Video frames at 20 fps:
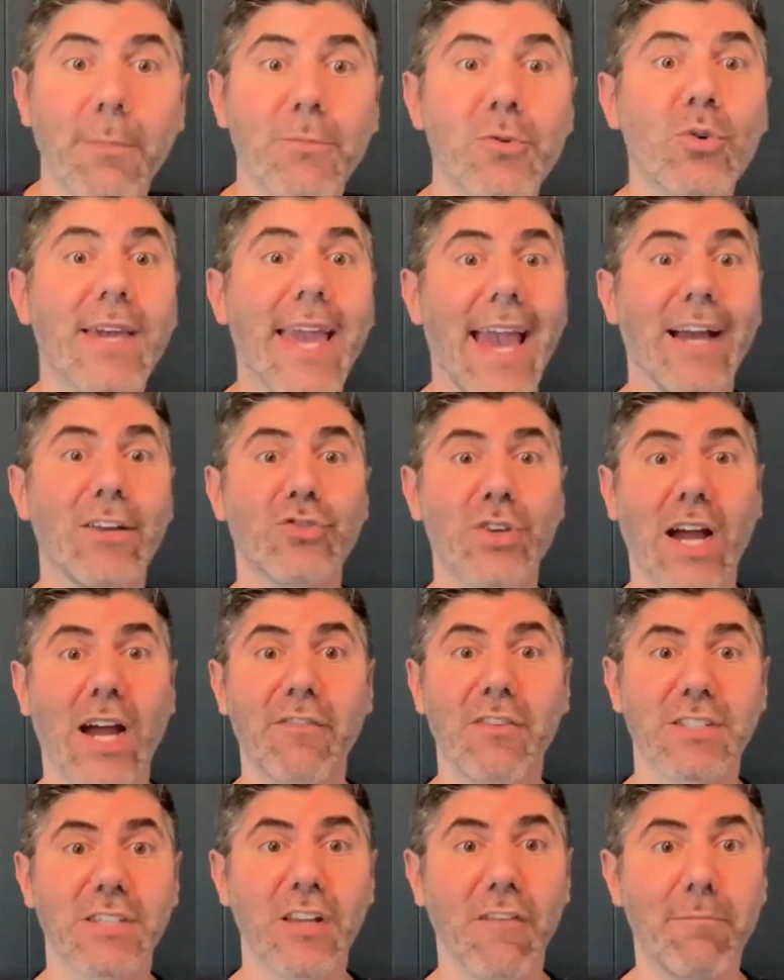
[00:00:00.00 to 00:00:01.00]
You can
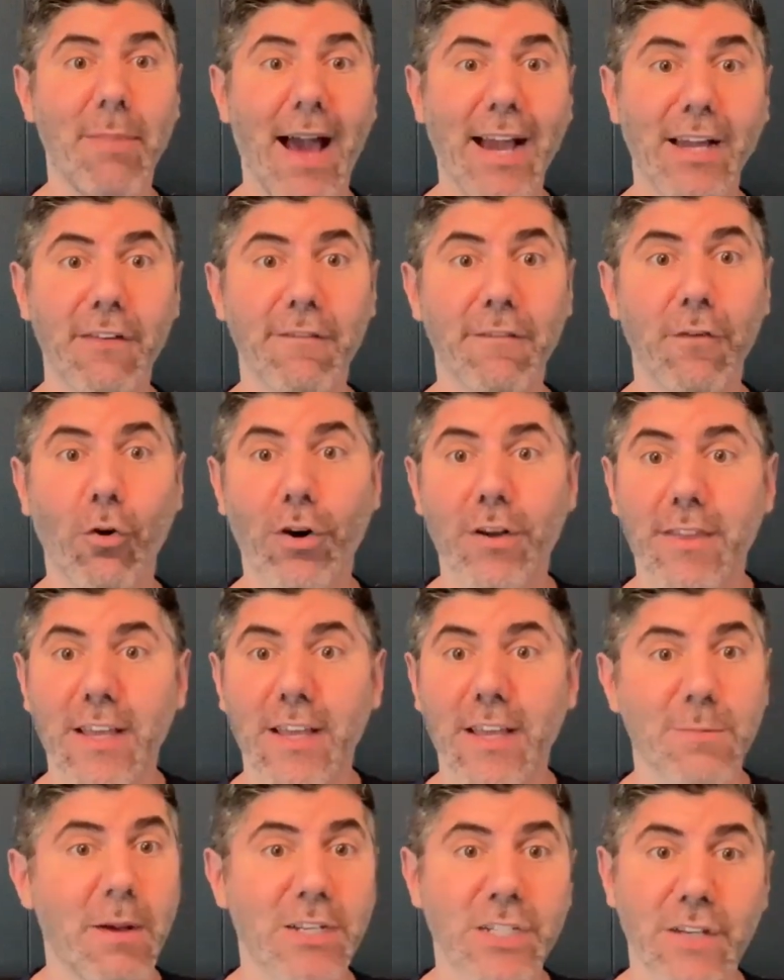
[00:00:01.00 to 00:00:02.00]
drive yourself back and forth,
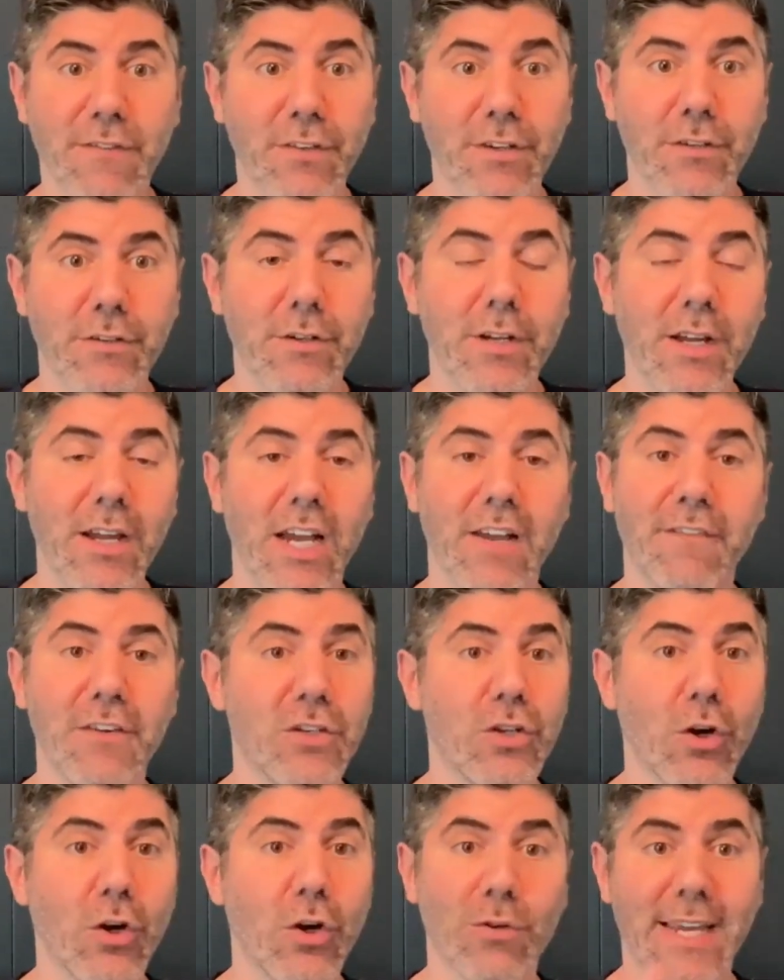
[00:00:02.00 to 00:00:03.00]
especially if you
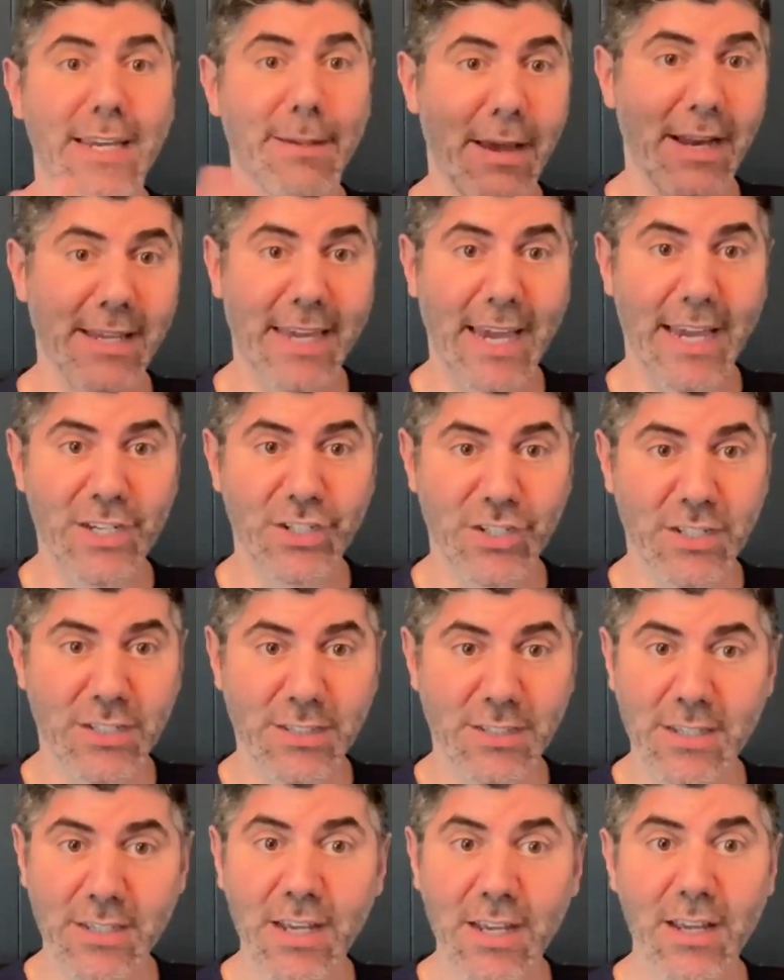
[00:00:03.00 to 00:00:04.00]
don't take
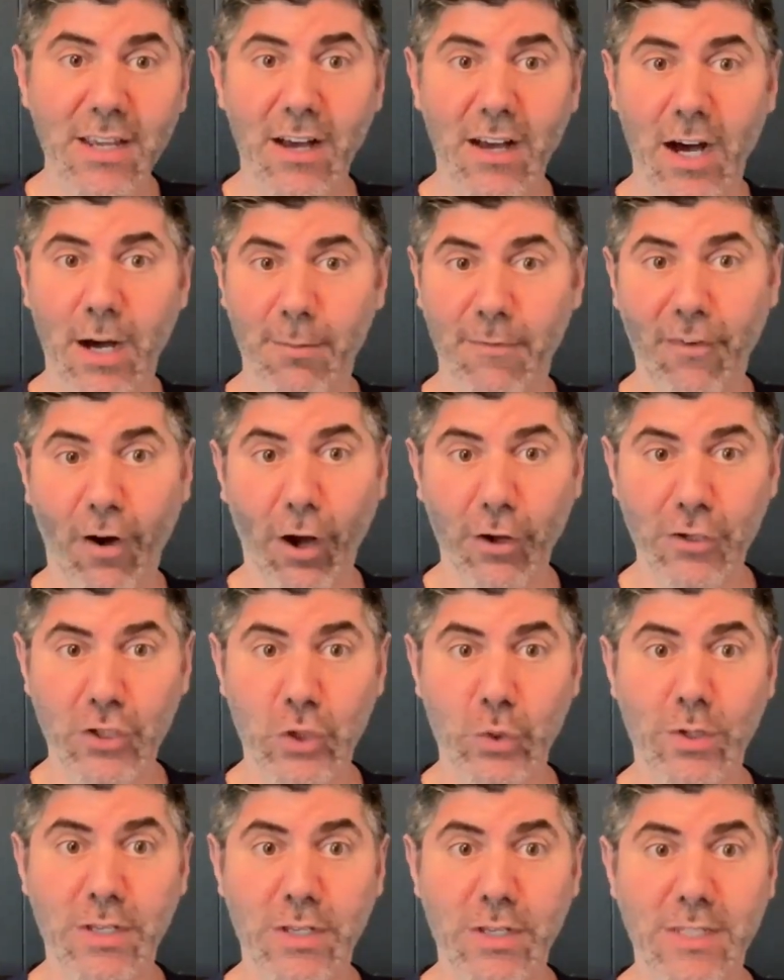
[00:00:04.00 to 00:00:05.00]
medications. All you
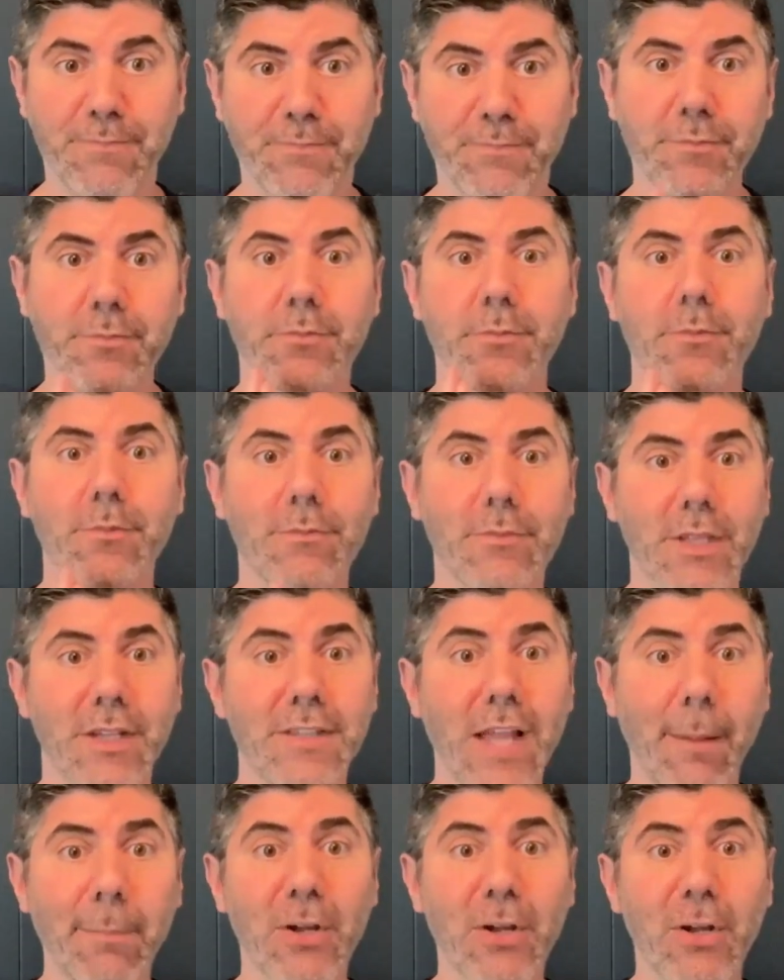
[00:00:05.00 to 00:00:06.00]
do is
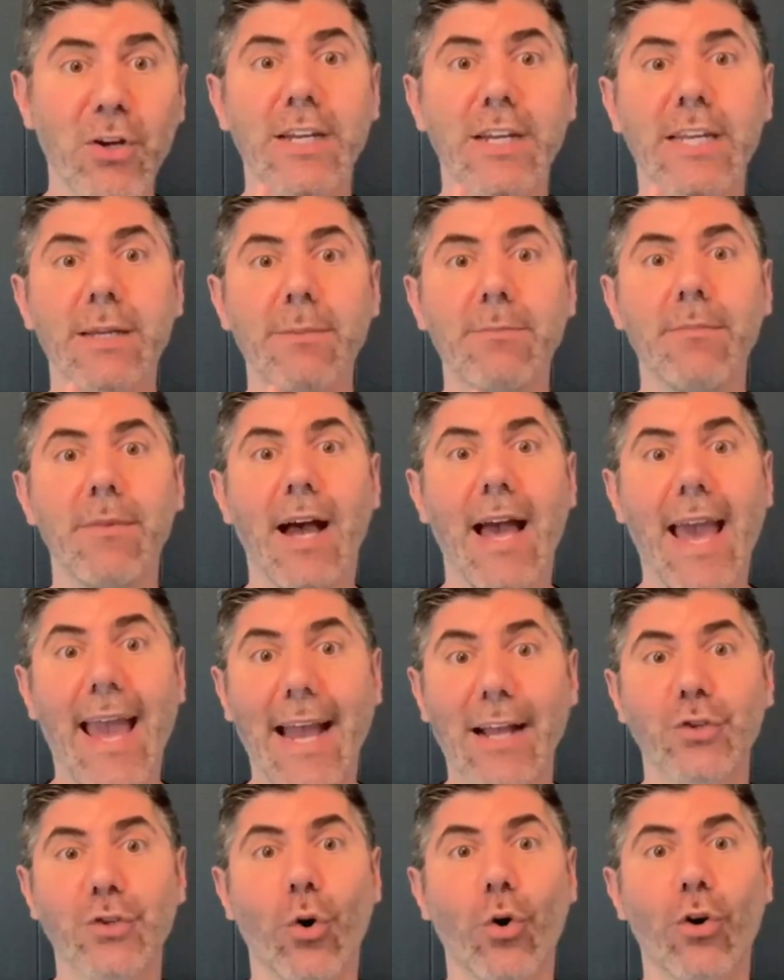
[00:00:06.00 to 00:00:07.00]
numbing cream
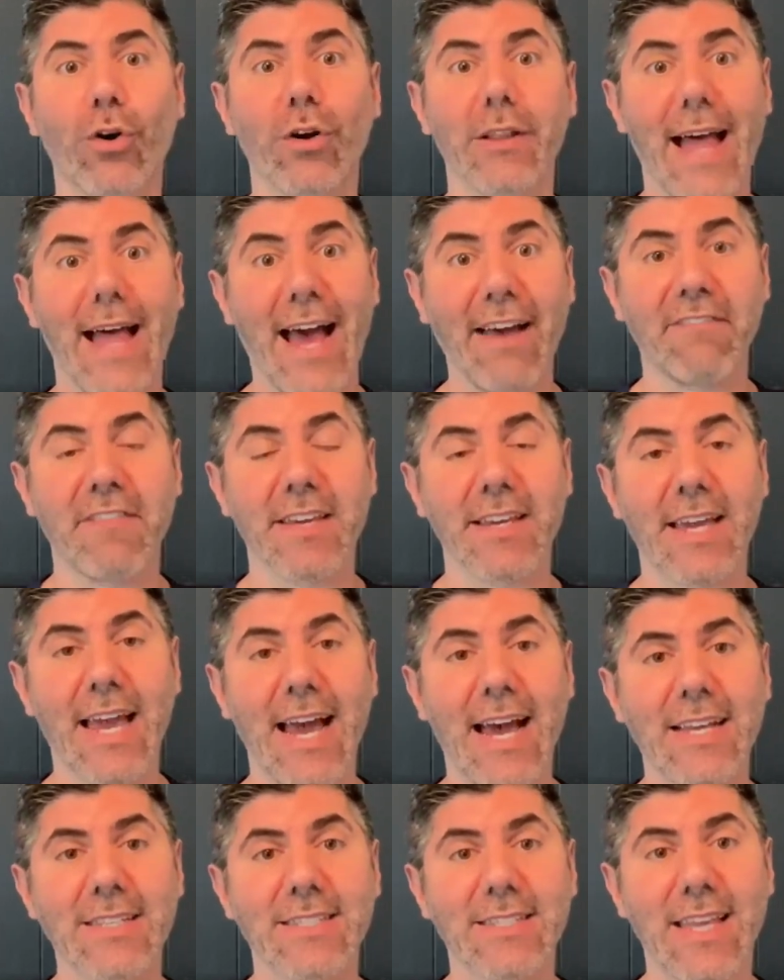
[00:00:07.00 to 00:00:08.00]
and or laughing
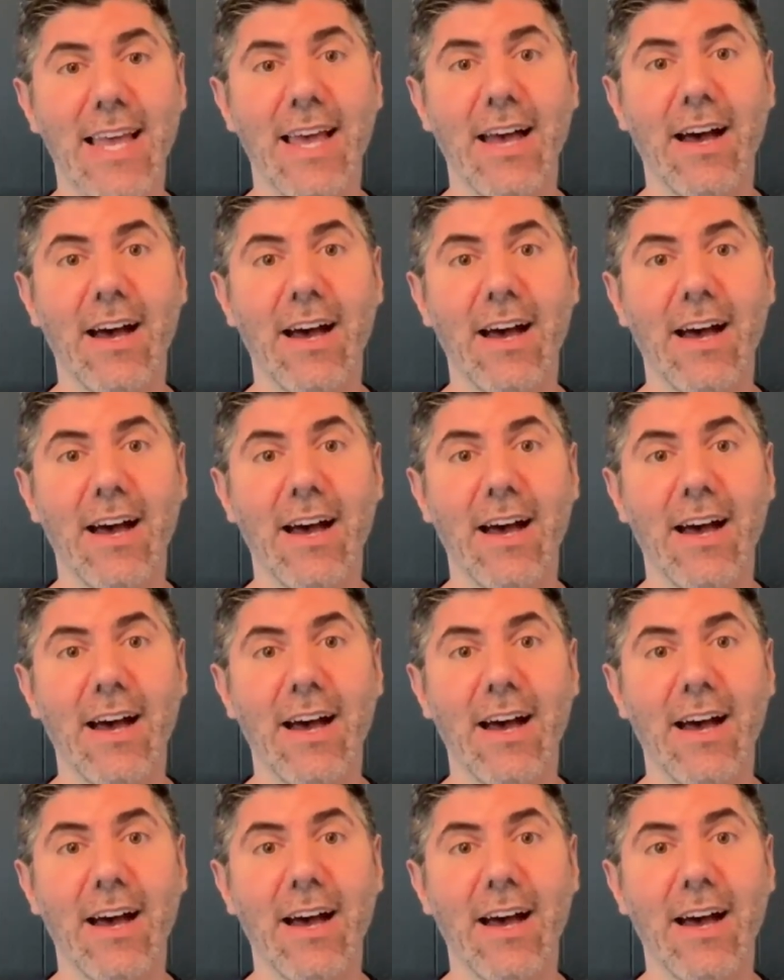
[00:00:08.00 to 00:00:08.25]
gas.